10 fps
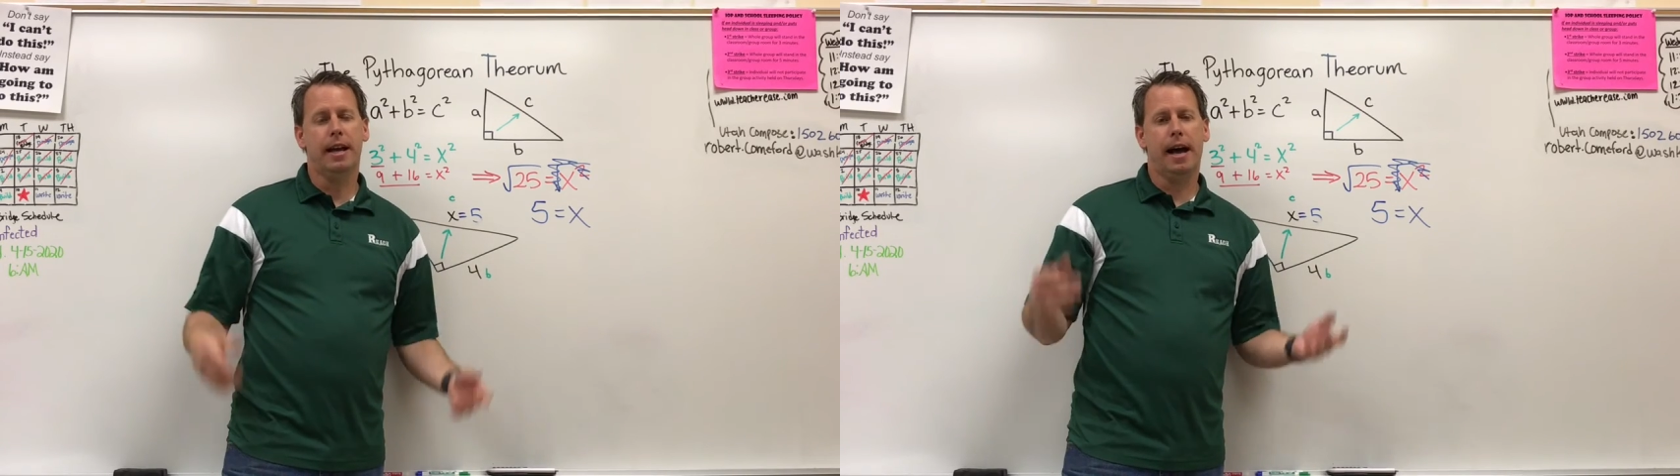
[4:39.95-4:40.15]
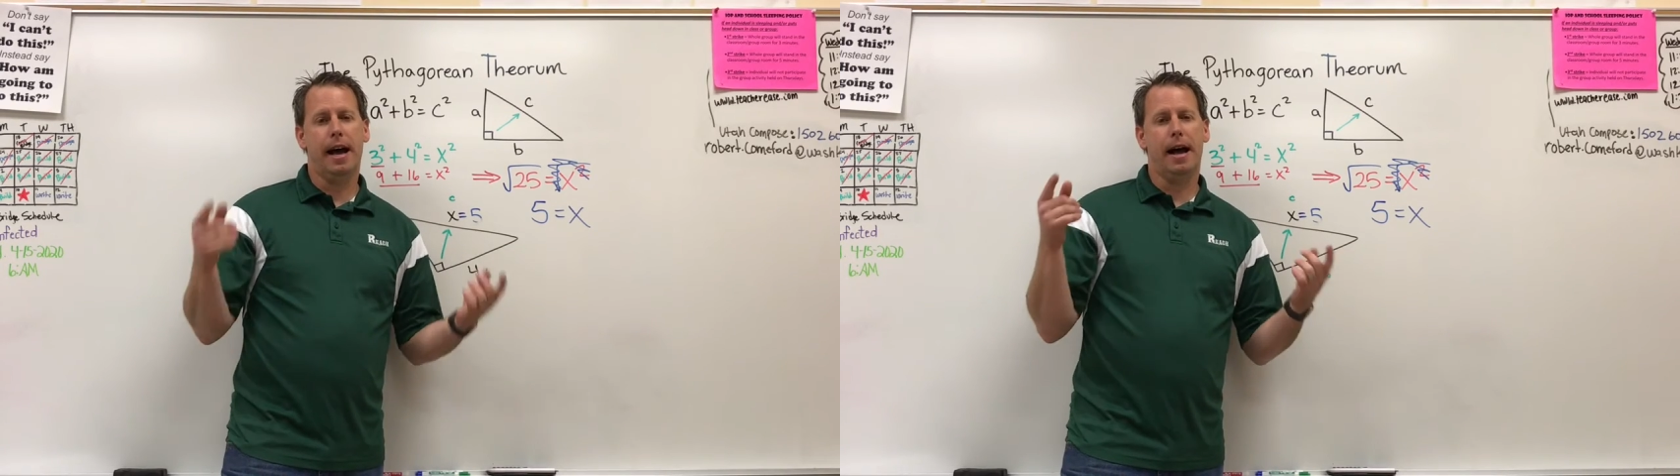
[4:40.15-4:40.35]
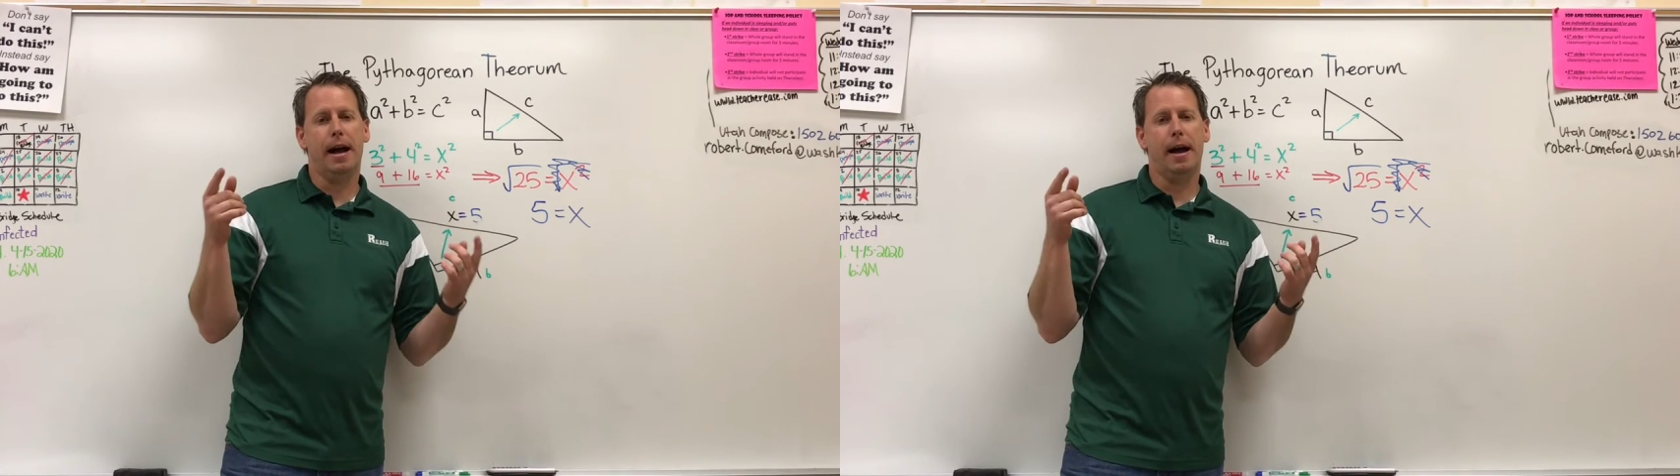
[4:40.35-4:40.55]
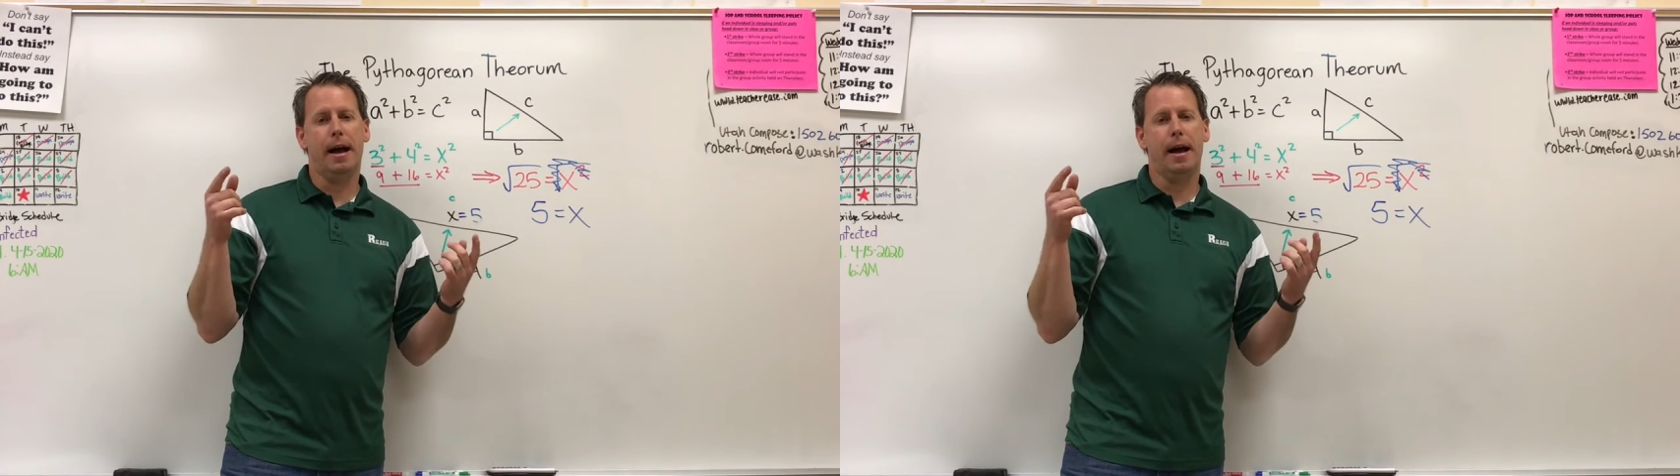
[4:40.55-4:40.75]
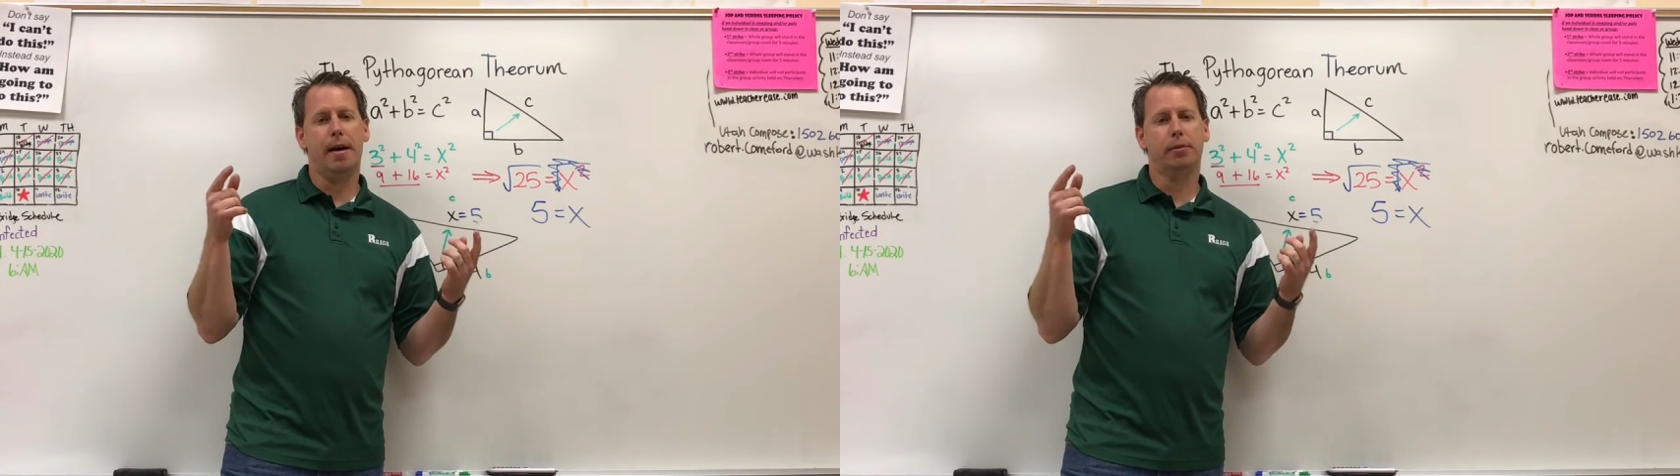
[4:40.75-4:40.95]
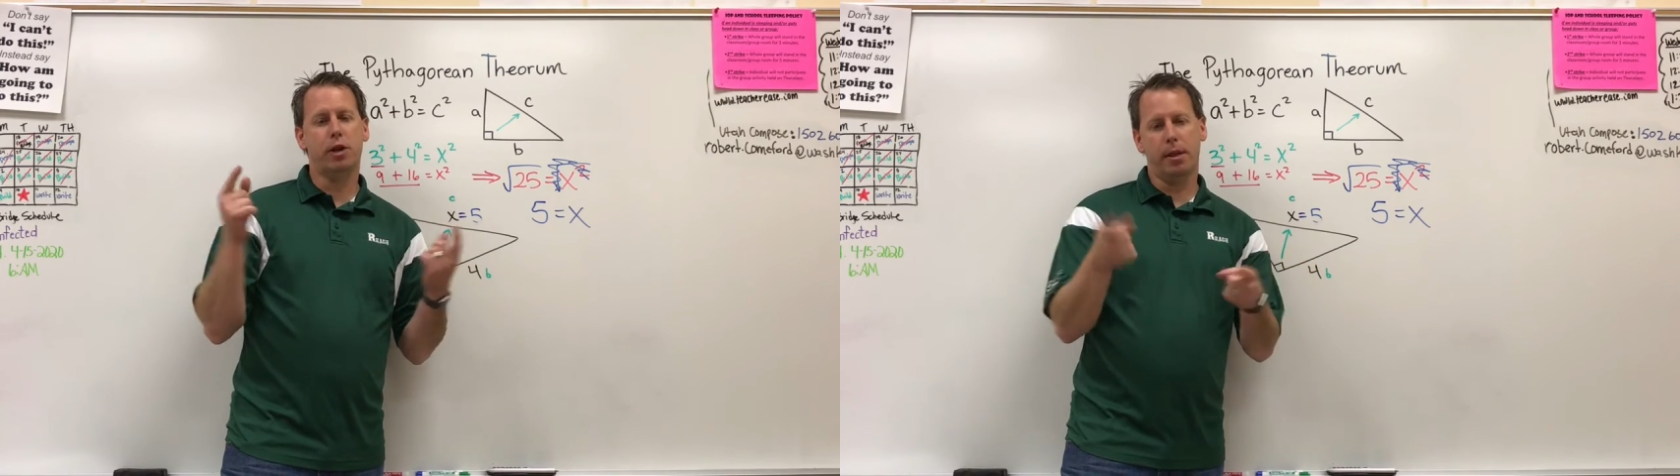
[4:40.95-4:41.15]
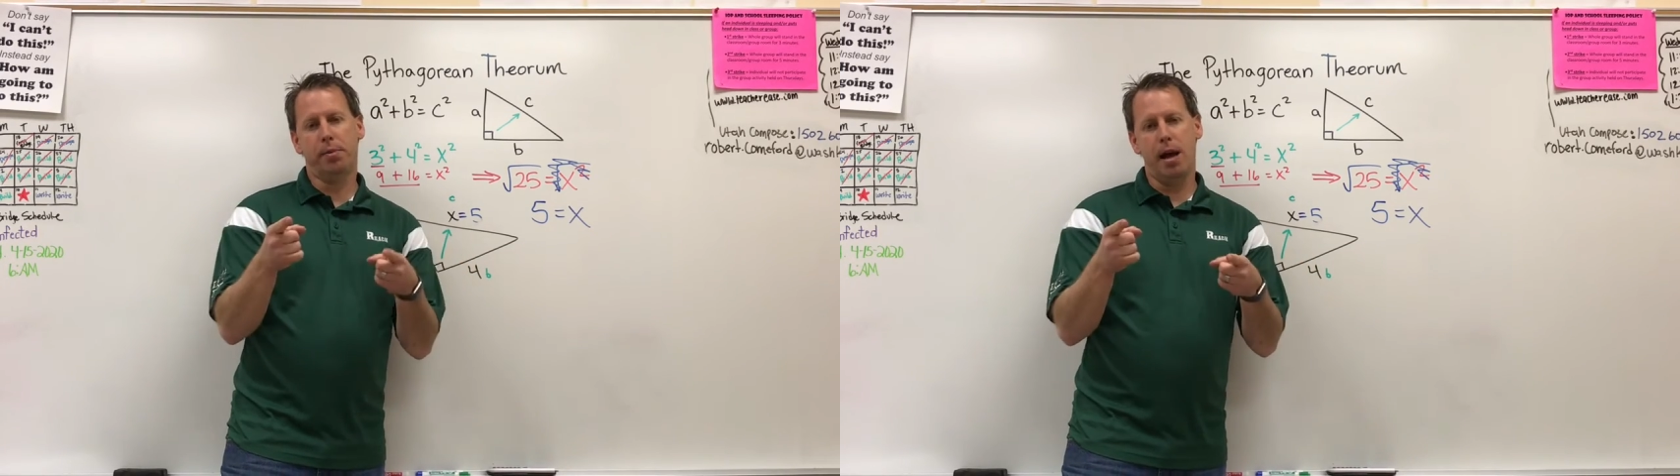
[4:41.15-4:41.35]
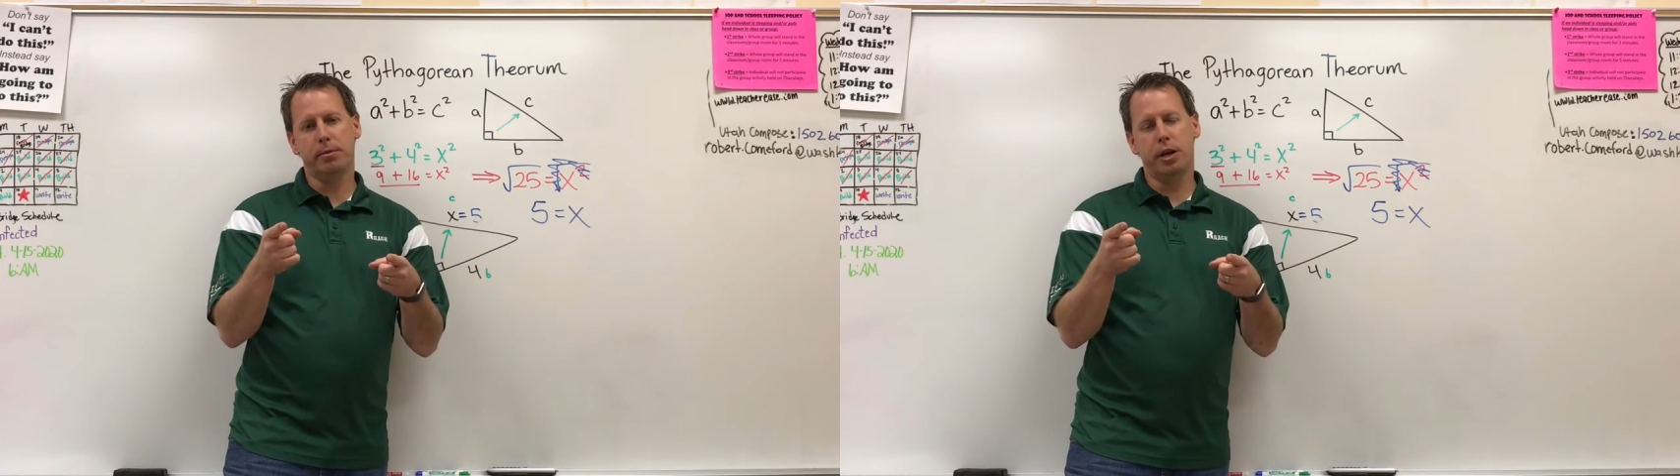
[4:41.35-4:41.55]
Try the
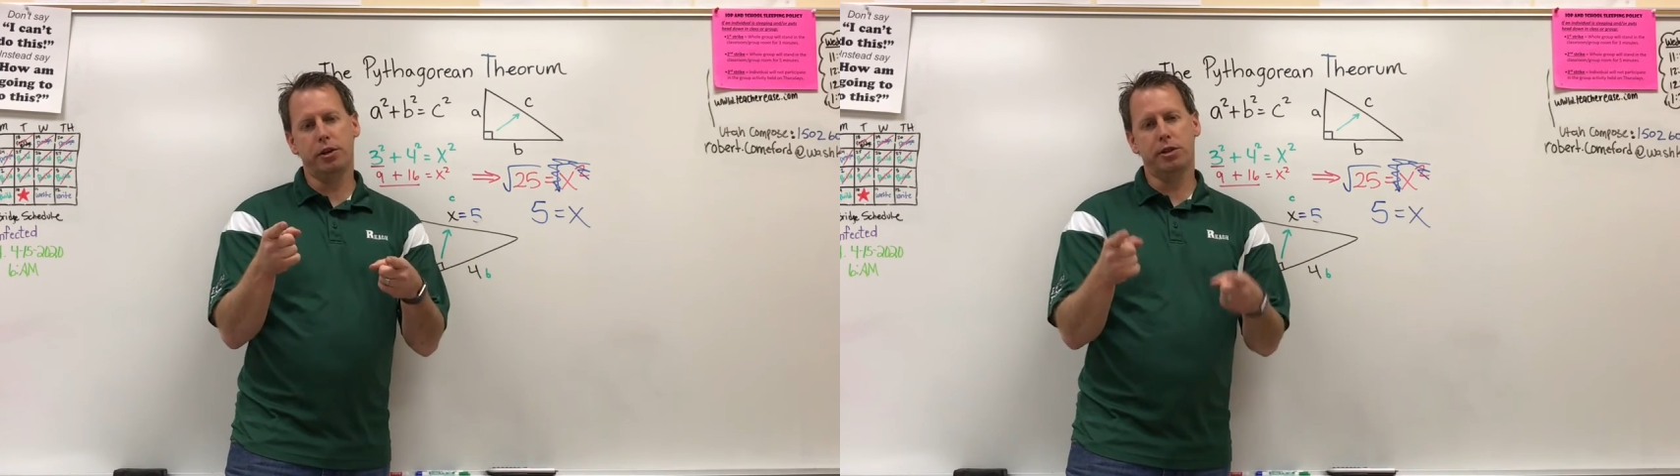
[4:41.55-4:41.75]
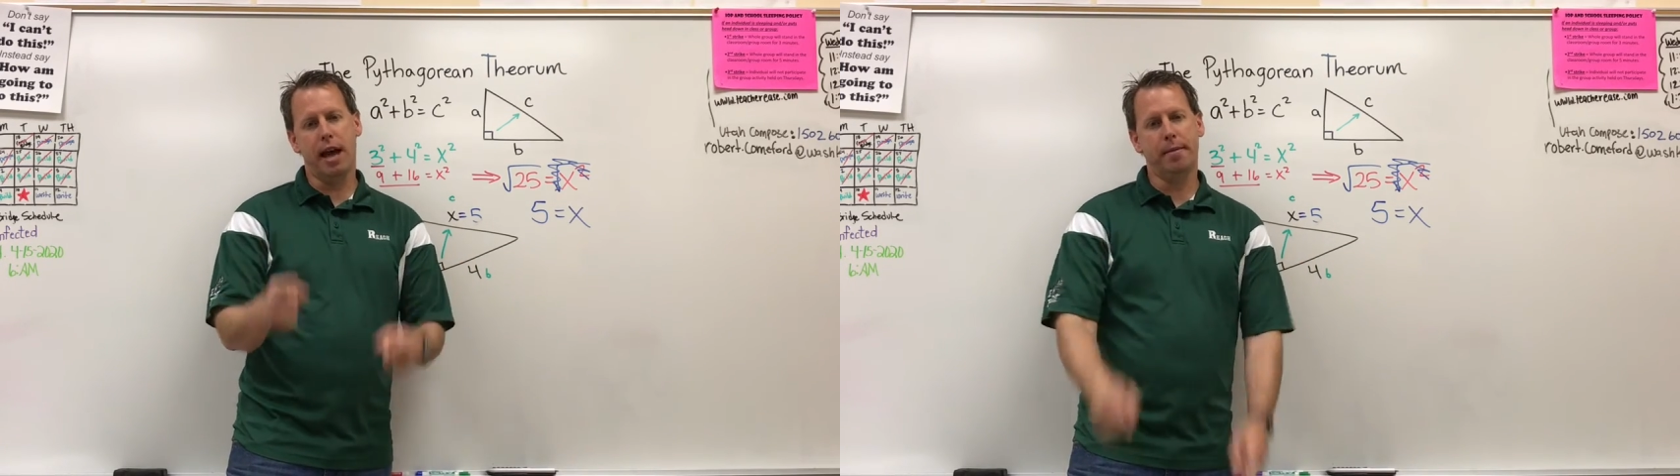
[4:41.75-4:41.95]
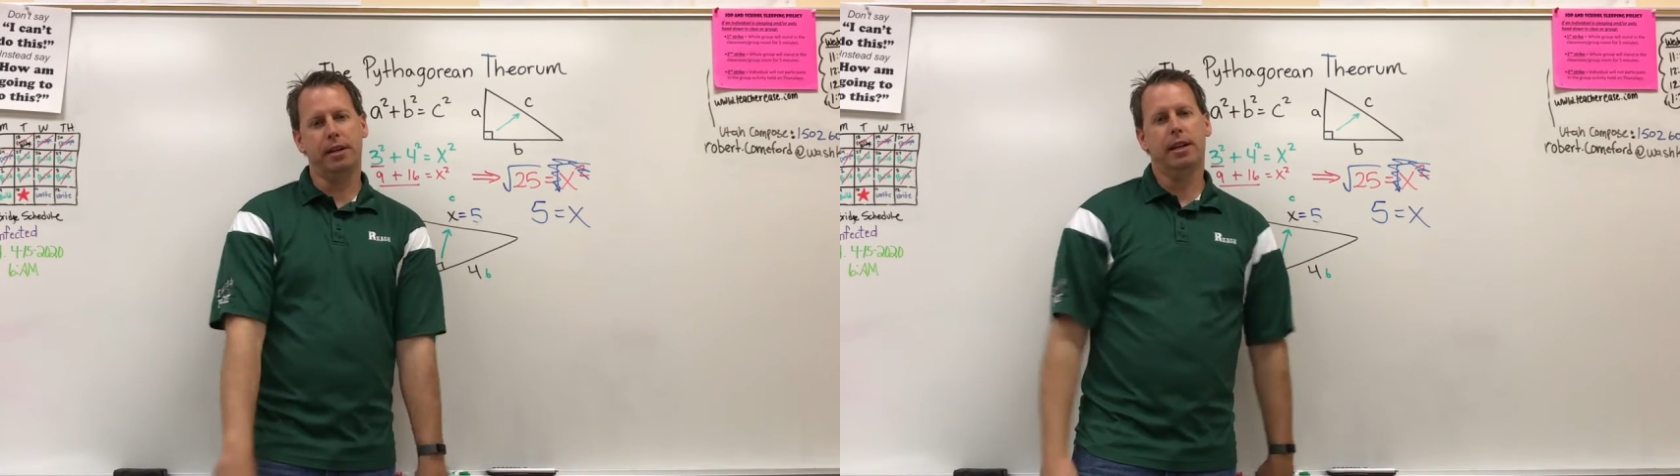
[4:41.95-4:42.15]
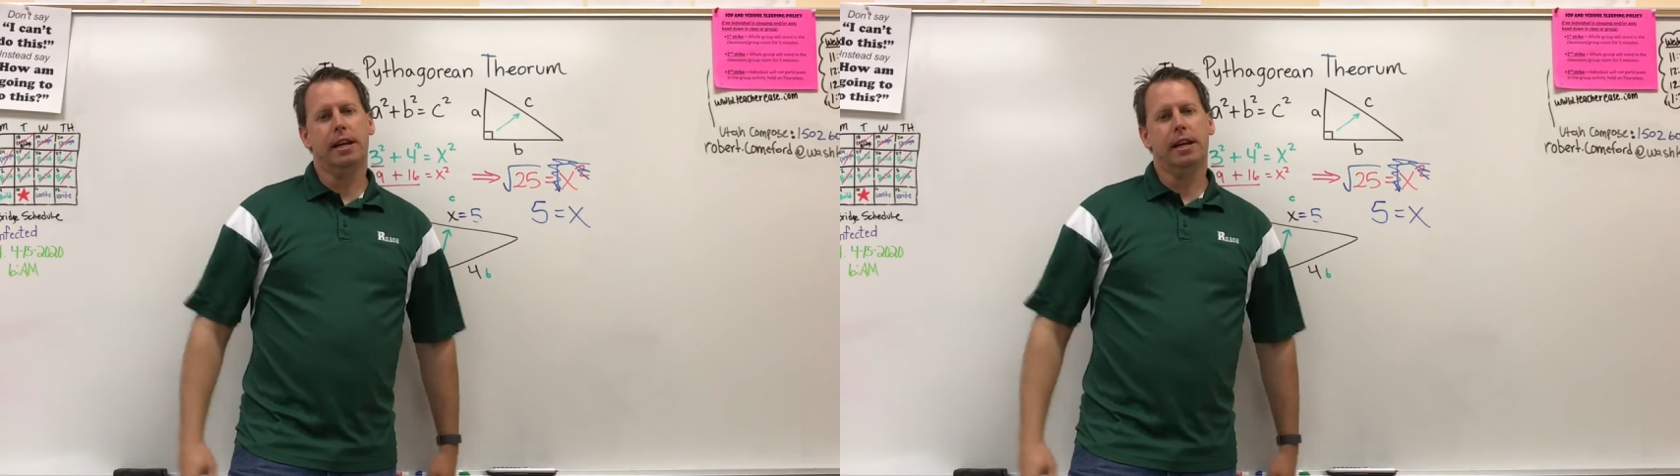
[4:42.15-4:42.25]
problems on your assignment,